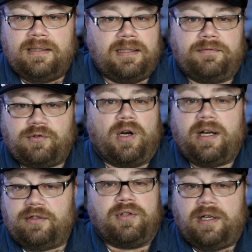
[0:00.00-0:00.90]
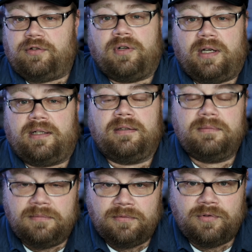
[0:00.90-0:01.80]
have tried and tried and tried
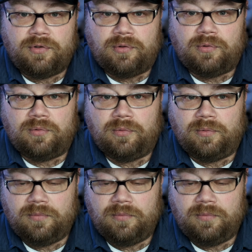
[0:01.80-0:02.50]
to